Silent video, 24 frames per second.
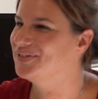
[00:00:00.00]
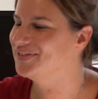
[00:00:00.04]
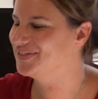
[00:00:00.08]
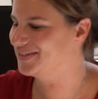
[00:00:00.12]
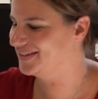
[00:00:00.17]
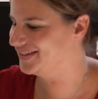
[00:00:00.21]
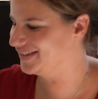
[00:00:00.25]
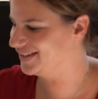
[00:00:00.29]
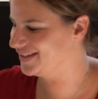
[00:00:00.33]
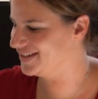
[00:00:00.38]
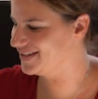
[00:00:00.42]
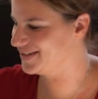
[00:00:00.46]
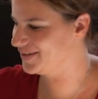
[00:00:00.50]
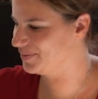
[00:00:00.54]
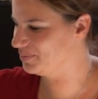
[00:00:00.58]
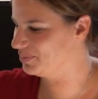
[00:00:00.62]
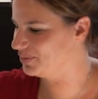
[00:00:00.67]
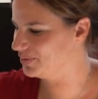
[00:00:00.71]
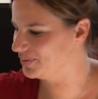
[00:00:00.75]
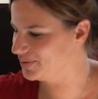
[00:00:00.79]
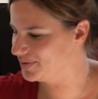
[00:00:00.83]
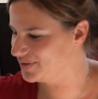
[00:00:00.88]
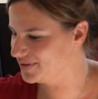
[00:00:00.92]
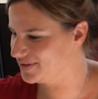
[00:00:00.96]
The first
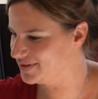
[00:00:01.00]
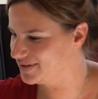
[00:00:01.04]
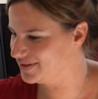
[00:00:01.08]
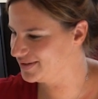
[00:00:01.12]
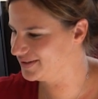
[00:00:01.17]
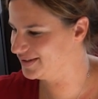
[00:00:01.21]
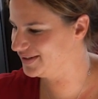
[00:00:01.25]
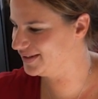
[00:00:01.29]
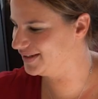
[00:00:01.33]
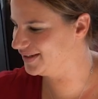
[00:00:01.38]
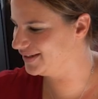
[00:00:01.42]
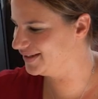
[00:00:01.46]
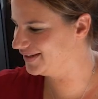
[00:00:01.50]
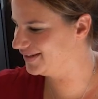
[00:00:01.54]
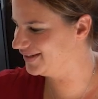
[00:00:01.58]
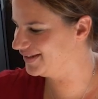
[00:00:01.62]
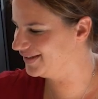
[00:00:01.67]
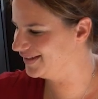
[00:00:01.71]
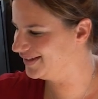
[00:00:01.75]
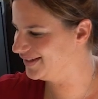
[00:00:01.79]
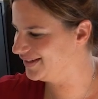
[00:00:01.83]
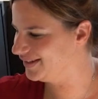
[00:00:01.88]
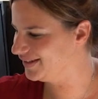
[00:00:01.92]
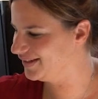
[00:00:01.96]
step of a
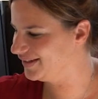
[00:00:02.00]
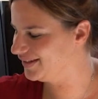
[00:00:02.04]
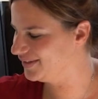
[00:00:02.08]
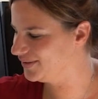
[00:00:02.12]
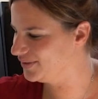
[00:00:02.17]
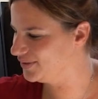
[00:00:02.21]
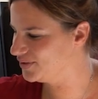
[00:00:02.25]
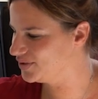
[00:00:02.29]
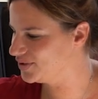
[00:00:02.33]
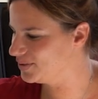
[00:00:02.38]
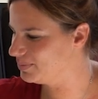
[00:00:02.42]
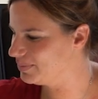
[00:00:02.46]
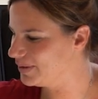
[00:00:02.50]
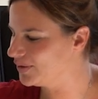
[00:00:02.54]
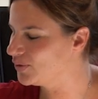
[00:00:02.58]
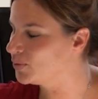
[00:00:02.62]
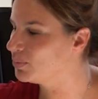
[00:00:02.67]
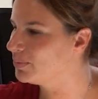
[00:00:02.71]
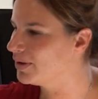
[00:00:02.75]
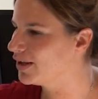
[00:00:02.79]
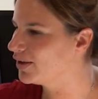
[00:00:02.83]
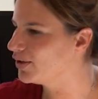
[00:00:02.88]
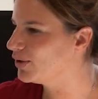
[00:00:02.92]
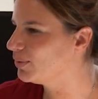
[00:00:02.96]
trade secret
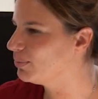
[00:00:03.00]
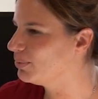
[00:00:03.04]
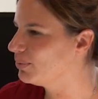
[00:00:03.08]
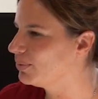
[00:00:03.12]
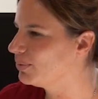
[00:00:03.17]
audit is